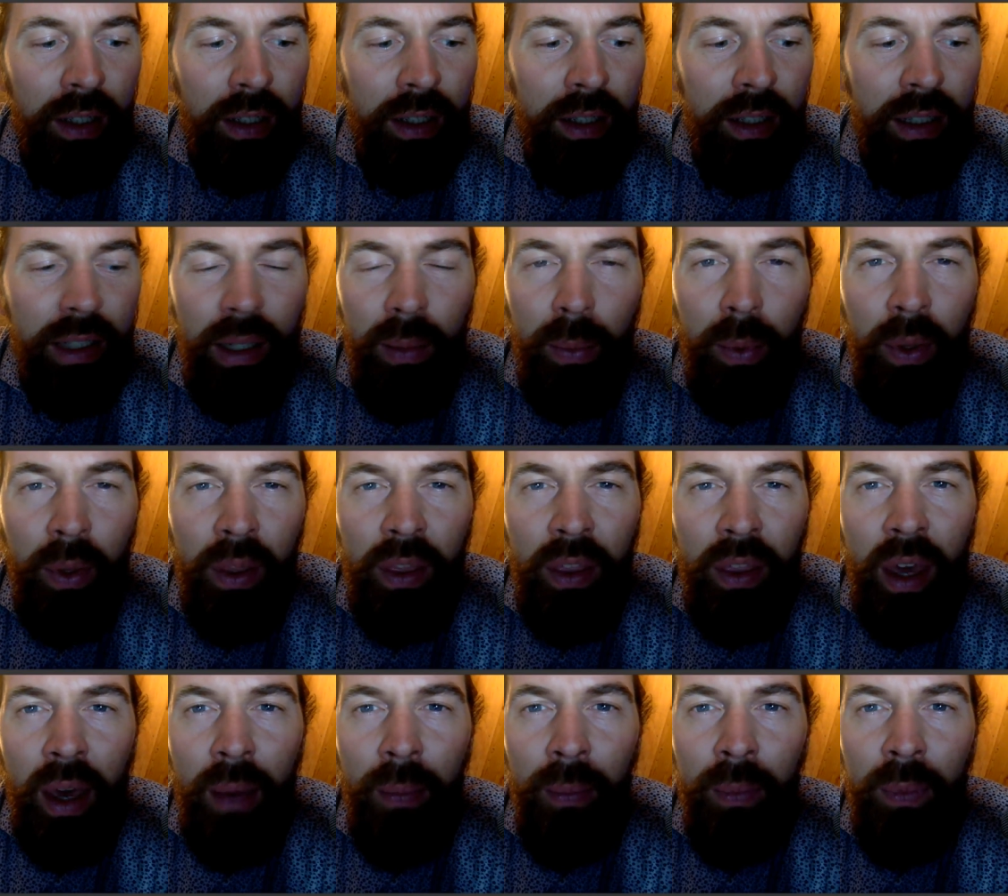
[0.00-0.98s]
deep with
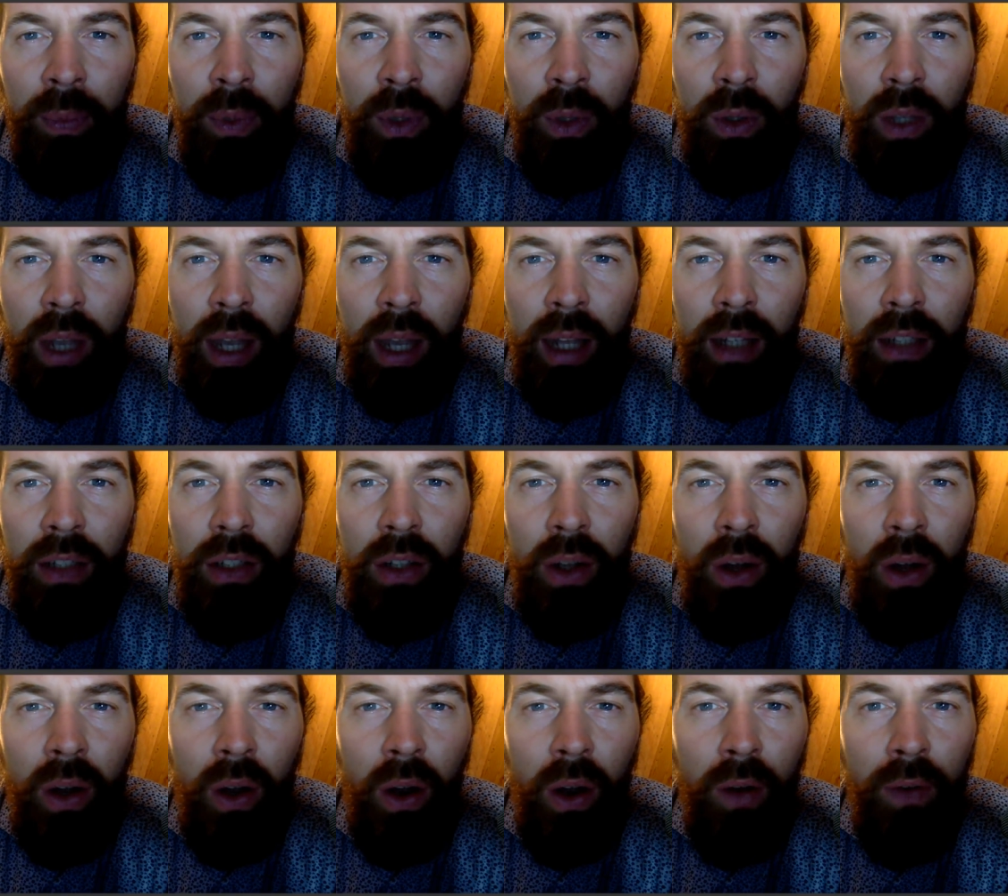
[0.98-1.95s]
them. You can't
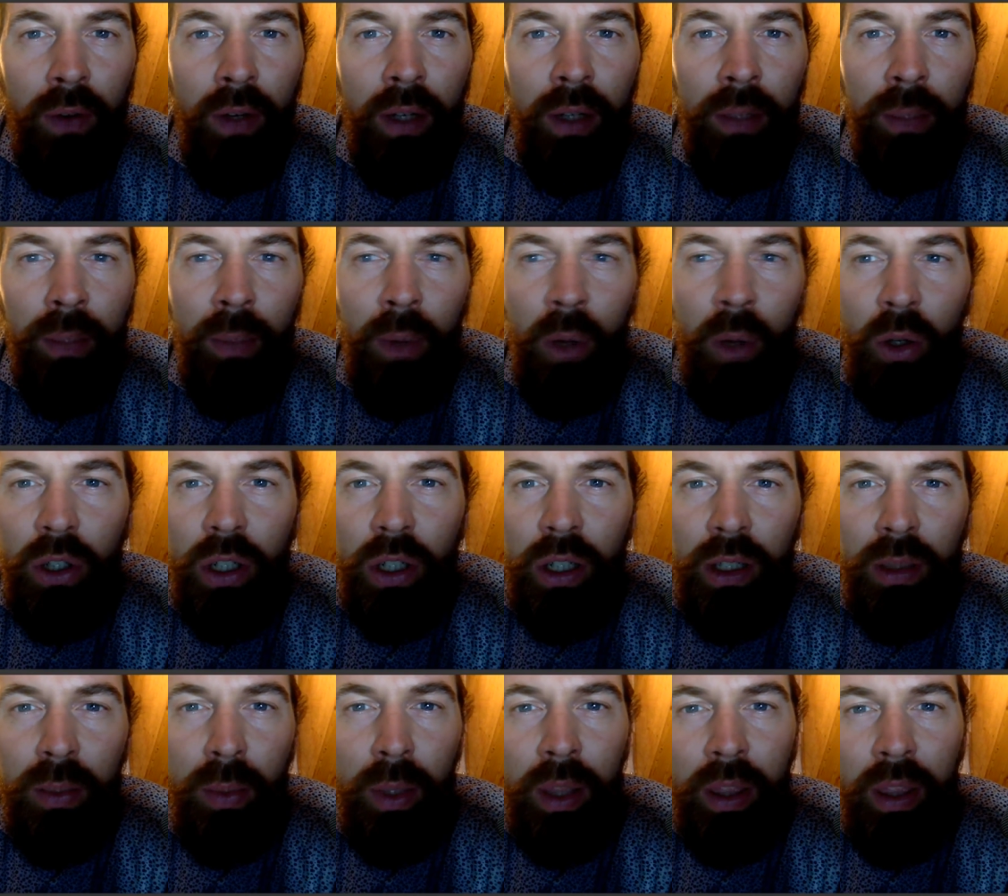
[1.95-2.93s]
talk over
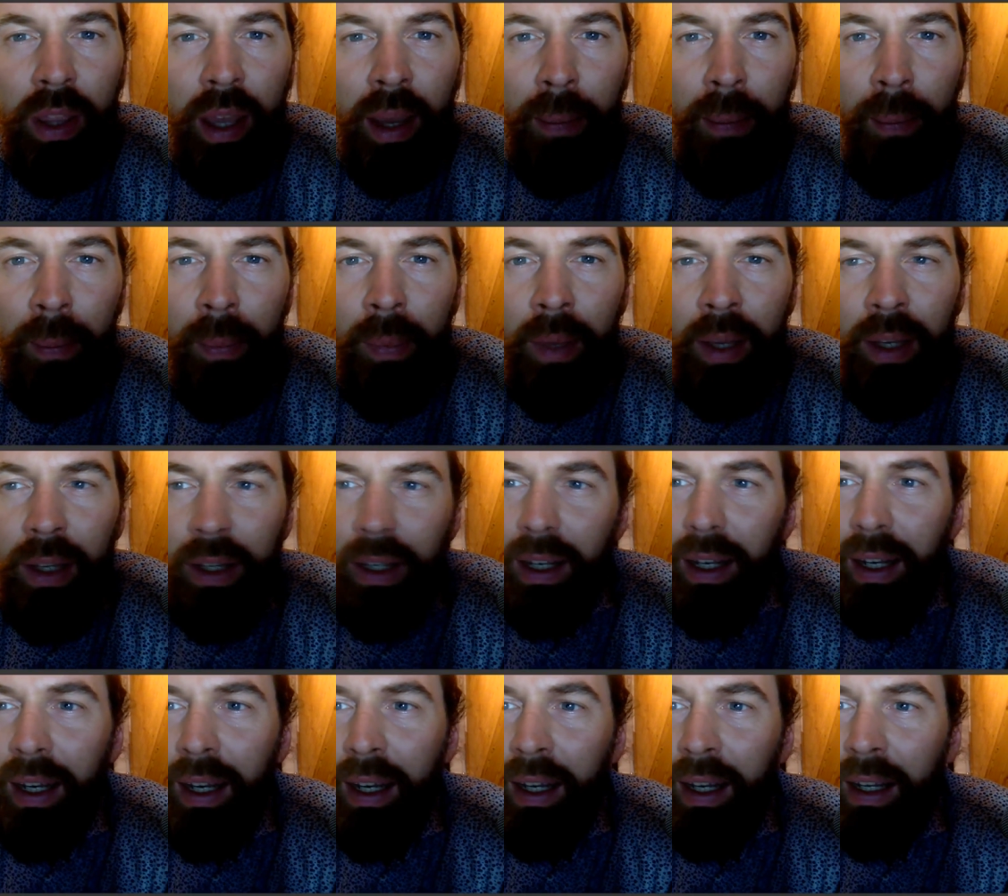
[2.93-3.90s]
emotions with them.
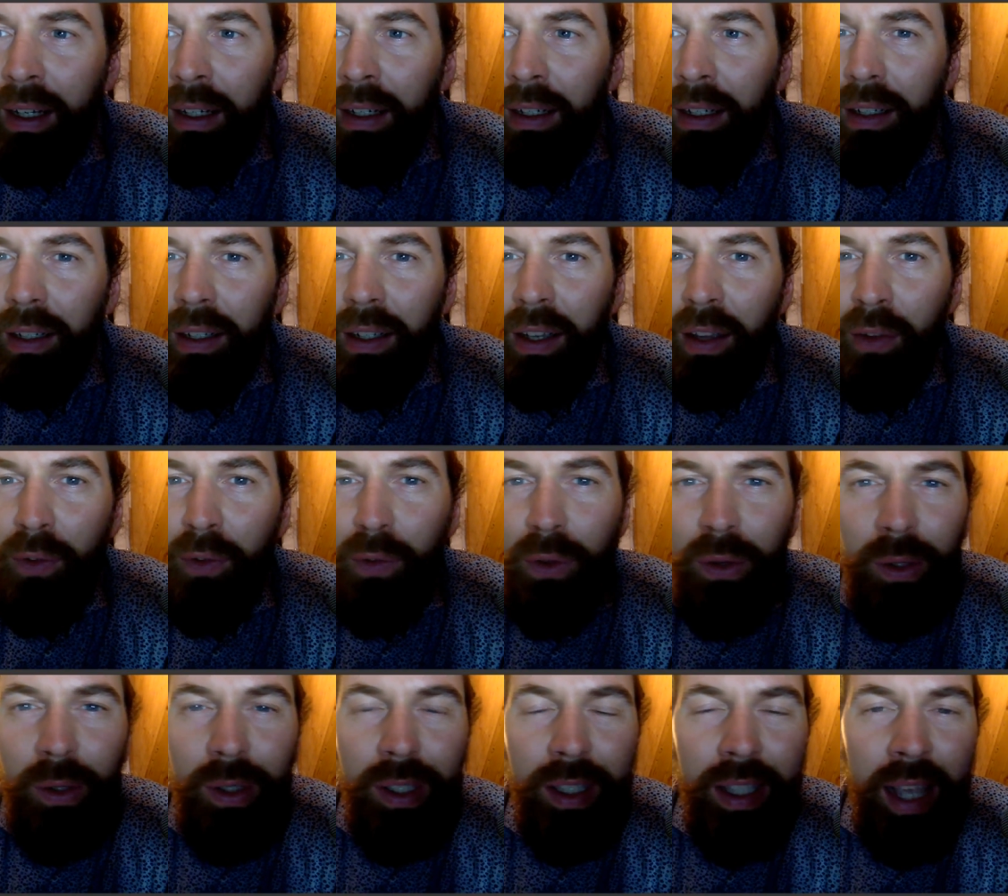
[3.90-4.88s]
And if
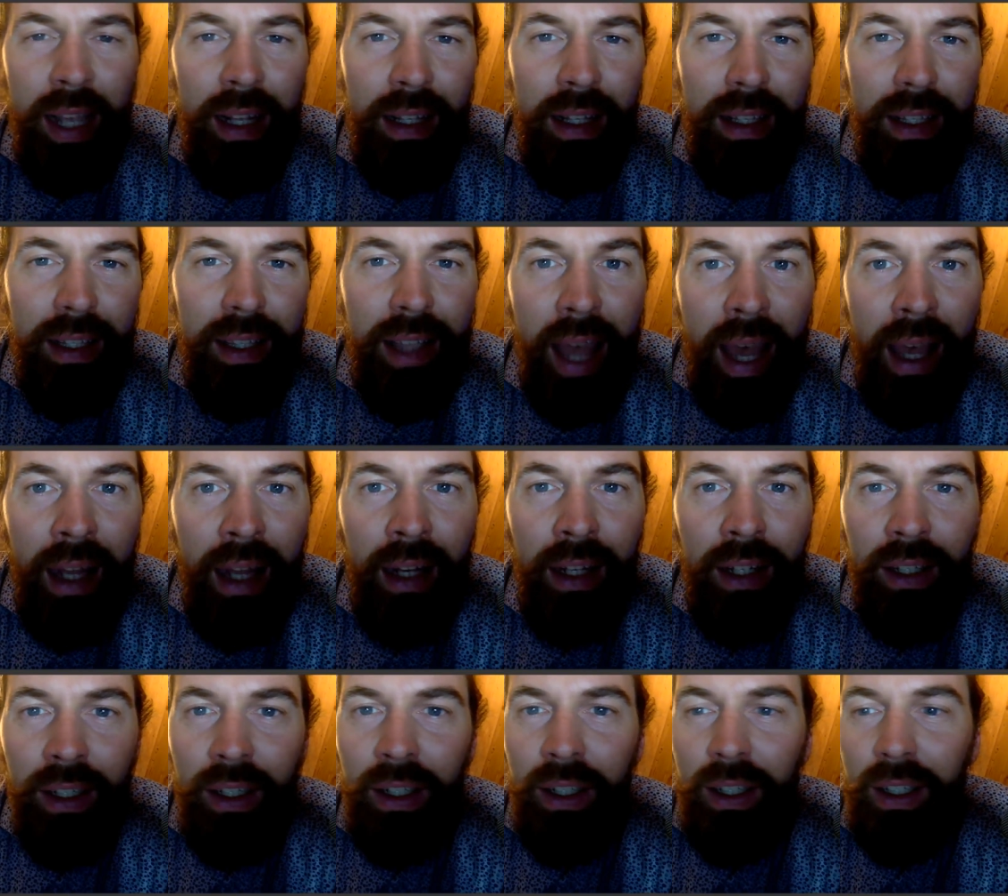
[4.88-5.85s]
you sense
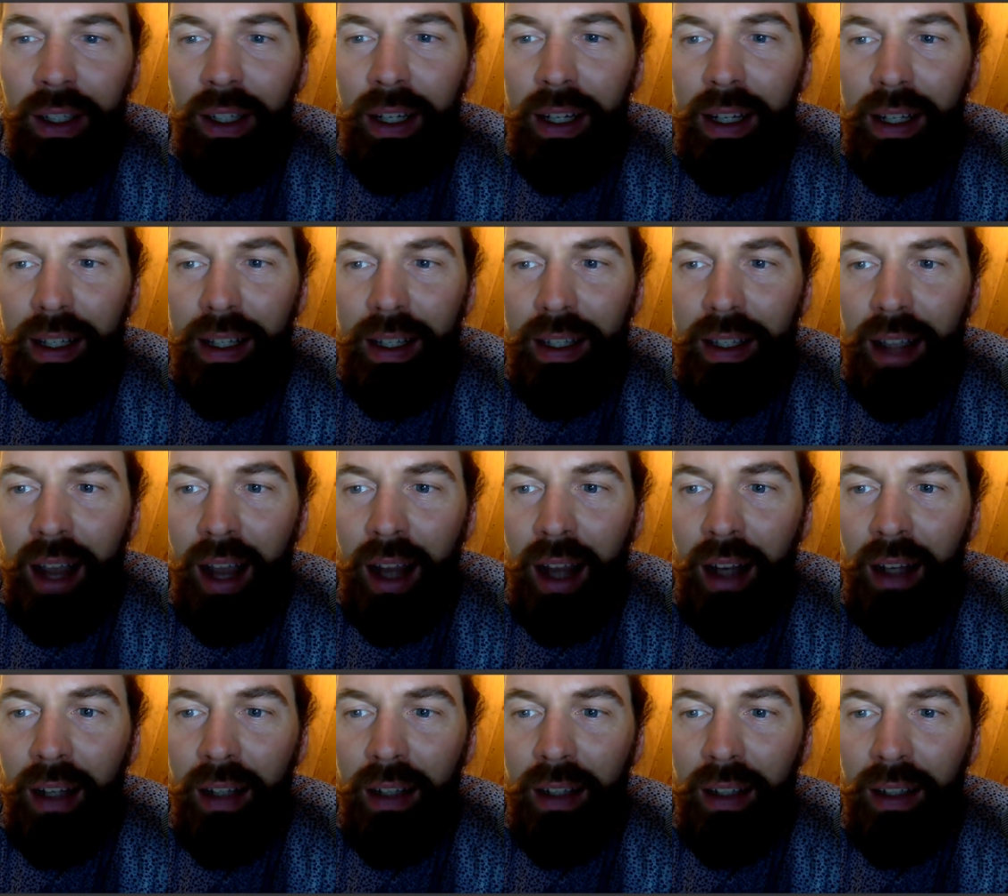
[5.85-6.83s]
that, it's
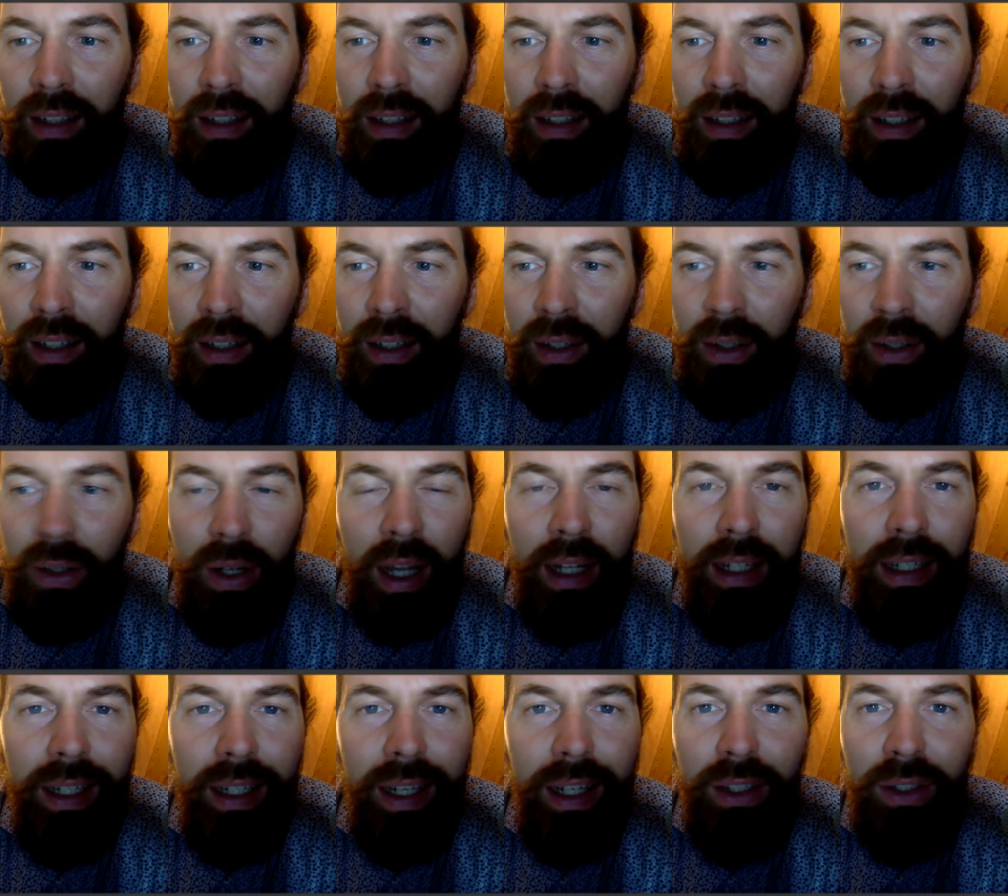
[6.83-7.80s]
not a good
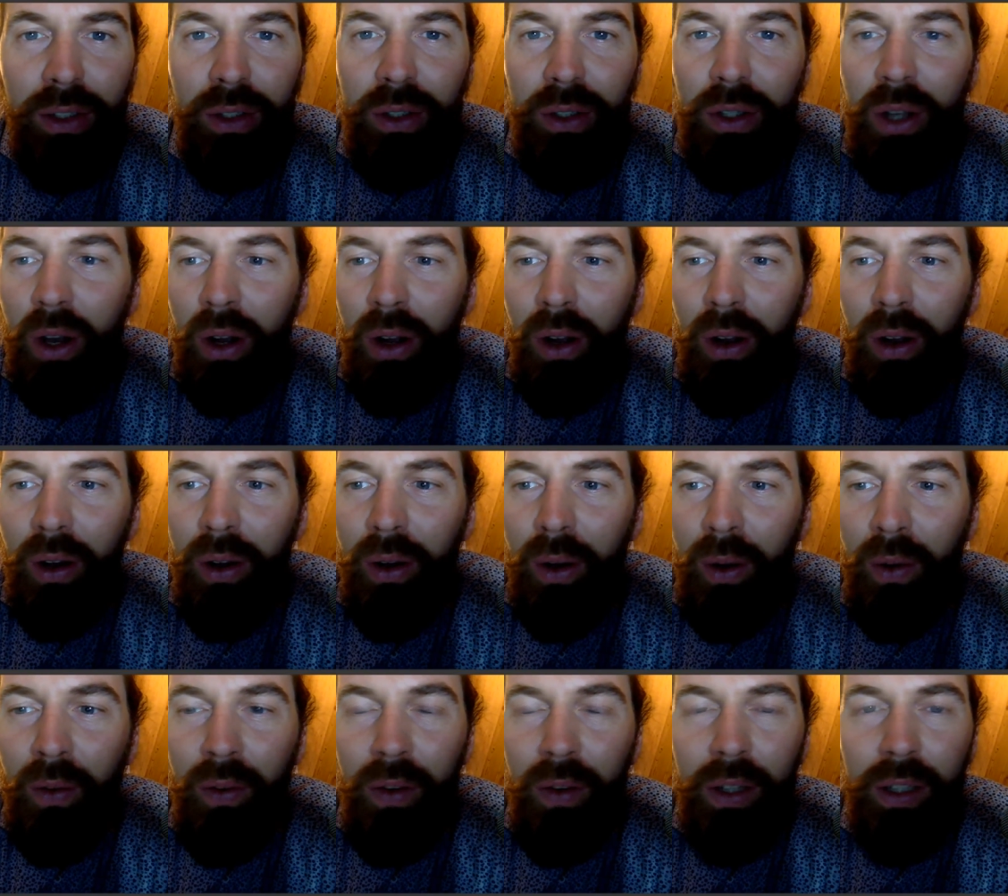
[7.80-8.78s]
idea to talk
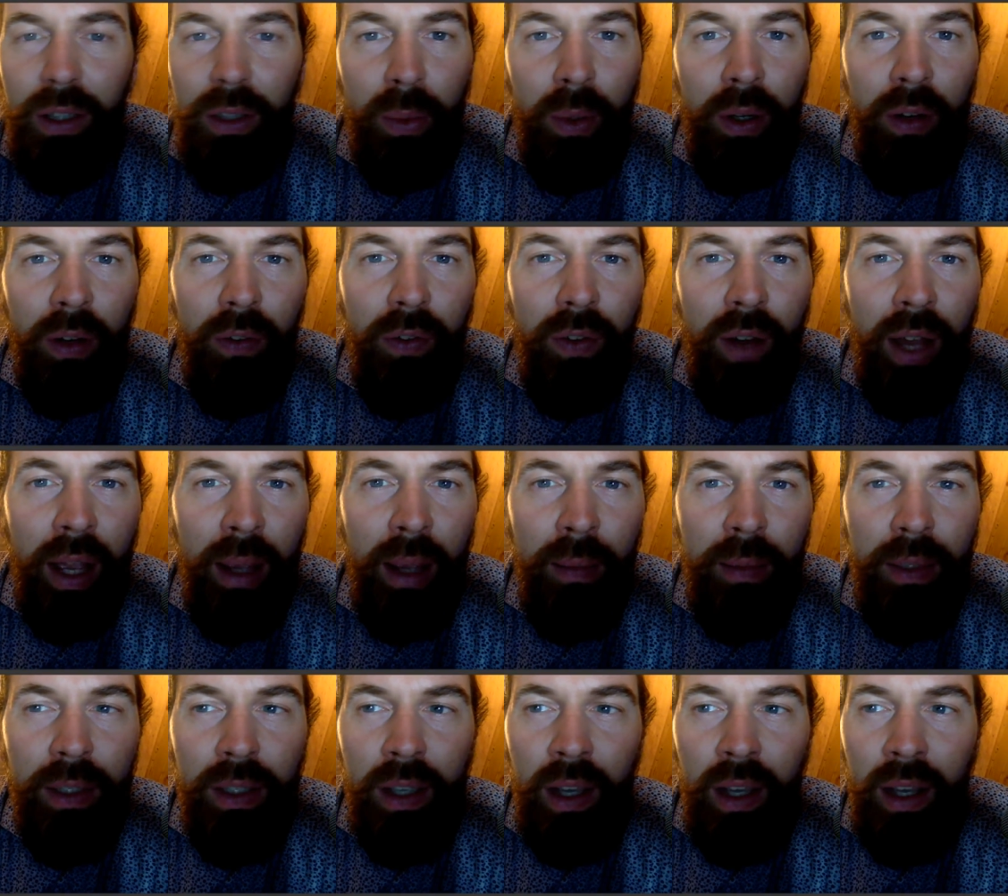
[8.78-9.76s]
over twin flames.
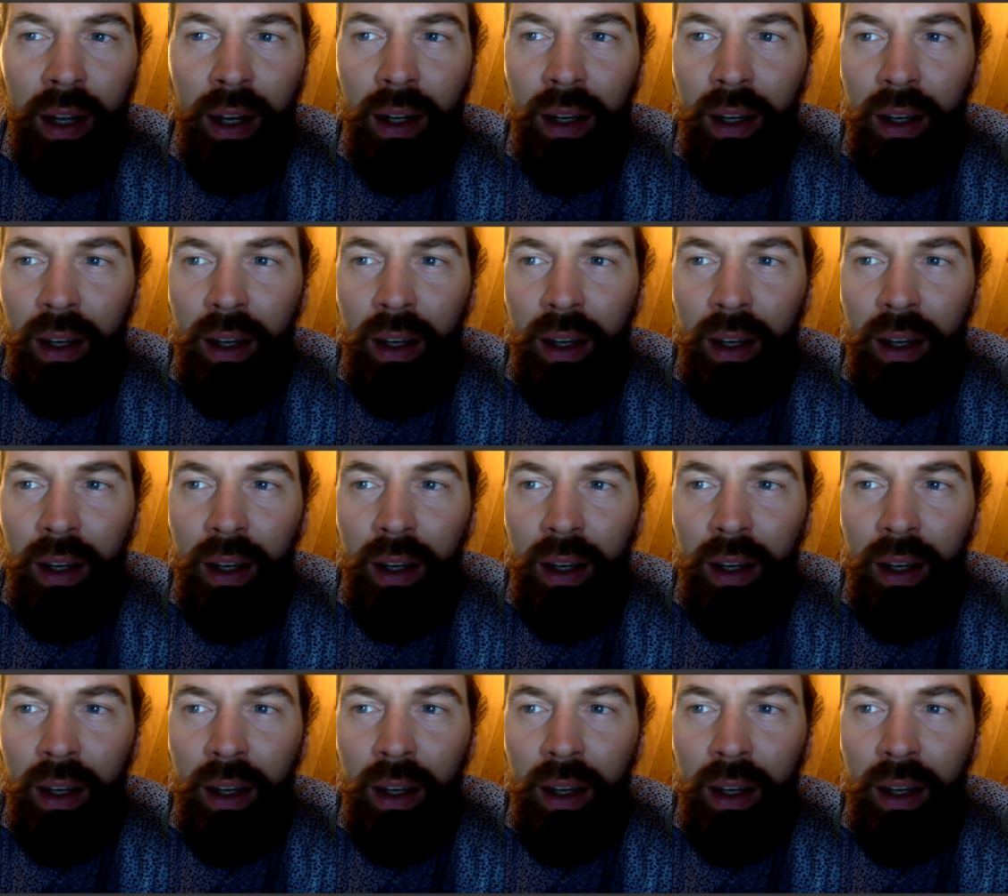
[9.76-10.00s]
And